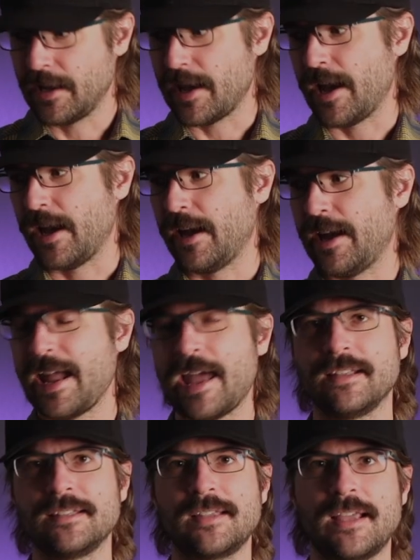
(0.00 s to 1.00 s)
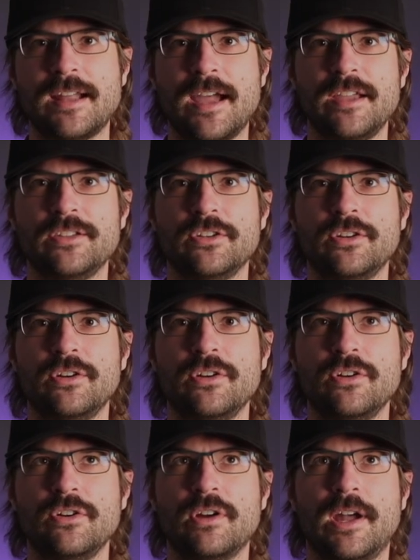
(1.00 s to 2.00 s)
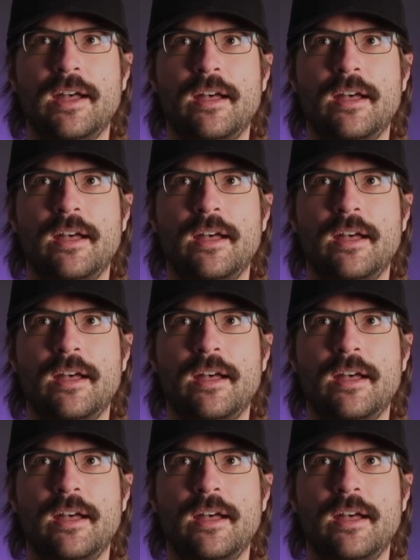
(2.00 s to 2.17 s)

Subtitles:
I had a Sennheiser